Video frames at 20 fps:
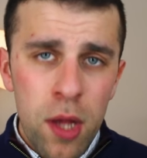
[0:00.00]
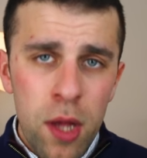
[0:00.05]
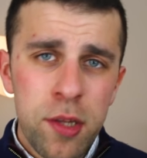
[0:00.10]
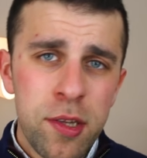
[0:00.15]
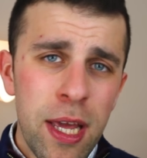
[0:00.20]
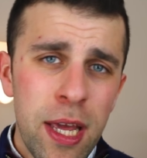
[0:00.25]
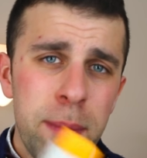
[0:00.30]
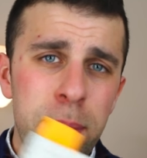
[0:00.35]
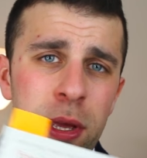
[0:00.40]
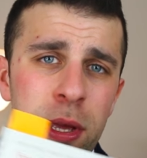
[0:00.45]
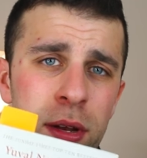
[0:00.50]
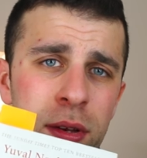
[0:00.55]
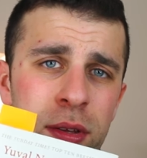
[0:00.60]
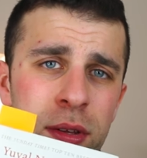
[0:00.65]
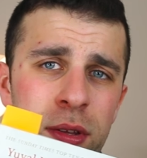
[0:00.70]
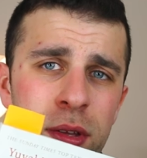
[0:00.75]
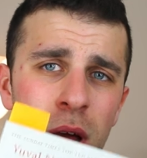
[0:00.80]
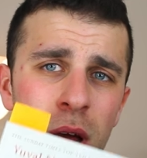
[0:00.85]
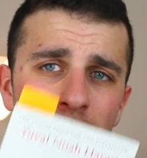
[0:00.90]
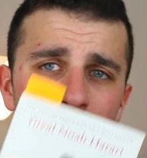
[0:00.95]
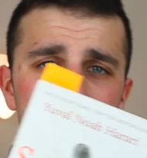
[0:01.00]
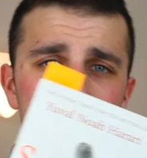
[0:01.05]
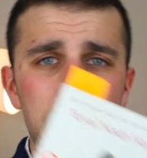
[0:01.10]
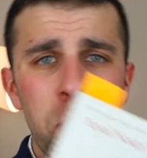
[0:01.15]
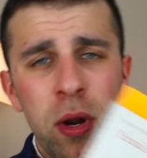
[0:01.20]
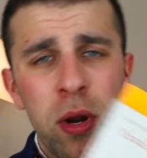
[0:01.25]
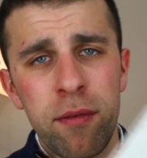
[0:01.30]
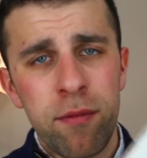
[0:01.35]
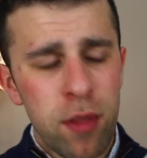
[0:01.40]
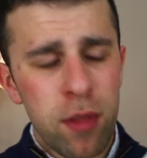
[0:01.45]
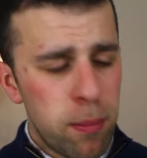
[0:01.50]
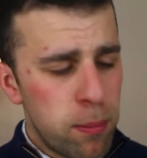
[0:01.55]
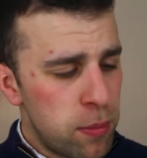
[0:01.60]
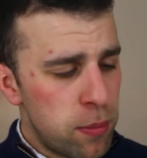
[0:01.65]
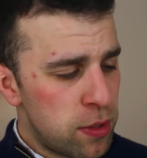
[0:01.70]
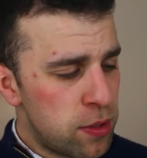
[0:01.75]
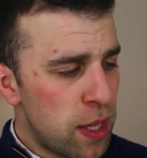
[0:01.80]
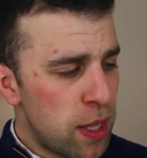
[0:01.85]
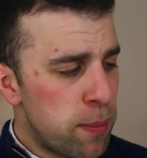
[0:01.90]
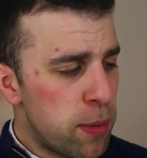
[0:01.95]
Sapiens uh, is one of
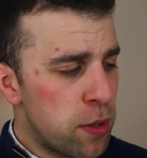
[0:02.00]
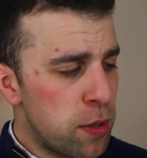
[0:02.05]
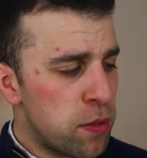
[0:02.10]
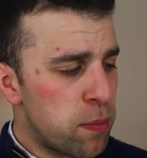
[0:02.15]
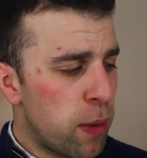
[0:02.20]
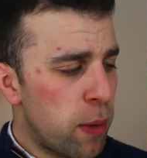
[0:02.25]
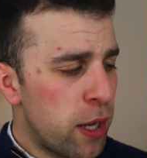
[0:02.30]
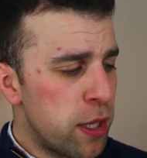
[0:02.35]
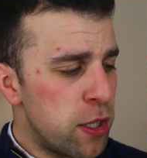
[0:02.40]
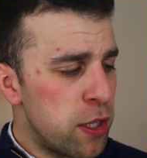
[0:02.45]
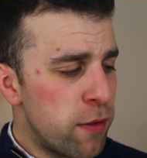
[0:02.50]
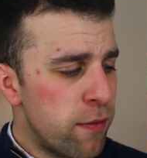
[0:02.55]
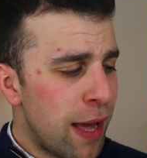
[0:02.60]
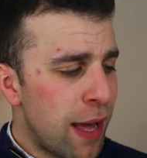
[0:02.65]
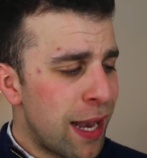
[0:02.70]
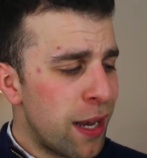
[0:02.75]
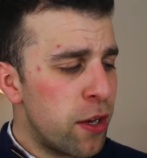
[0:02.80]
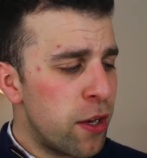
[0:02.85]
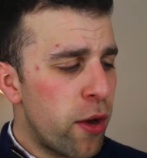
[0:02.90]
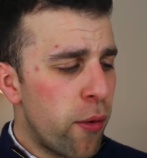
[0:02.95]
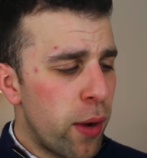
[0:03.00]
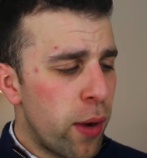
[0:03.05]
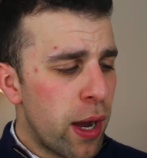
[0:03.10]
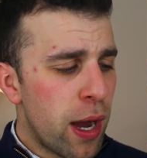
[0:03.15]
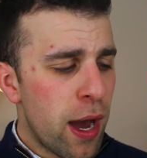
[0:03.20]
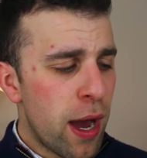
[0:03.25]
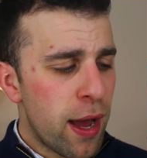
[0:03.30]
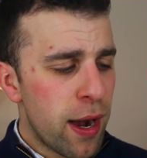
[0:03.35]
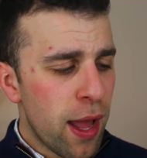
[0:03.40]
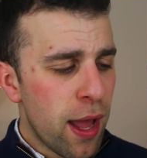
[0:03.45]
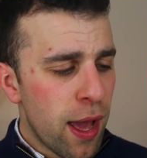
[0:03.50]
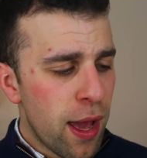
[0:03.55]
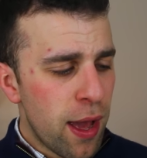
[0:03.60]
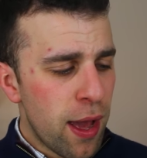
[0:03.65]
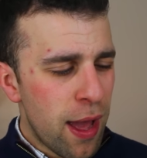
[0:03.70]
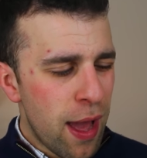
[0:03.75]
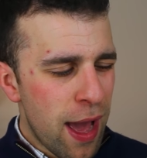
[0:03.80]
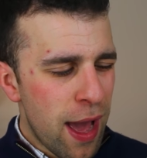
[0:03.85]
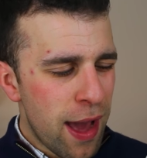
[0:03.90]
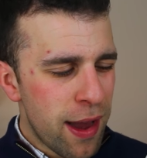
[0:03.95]
them, Sapiens by Yuval Noah
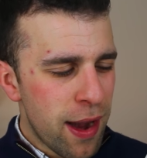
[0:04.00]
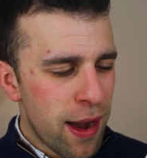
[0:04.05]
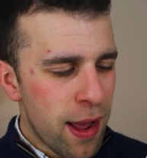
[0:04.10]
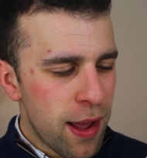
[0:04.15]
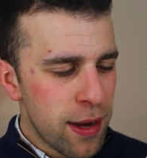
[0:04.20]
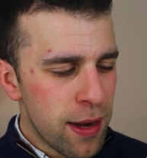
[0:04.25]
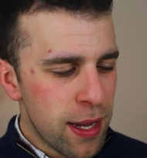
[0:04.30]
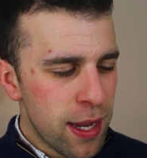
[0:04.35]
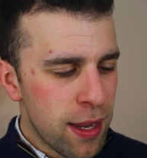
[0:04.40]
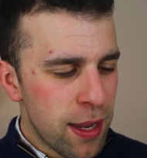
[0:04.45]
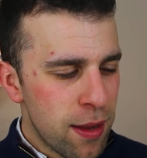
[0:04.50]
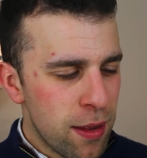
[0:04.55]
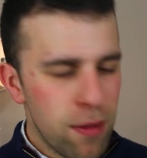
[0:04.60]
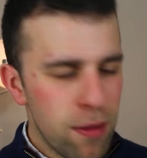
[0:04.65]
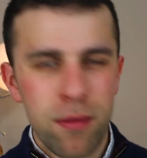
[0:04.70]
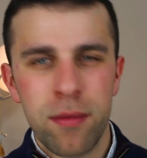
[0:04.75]
Harari.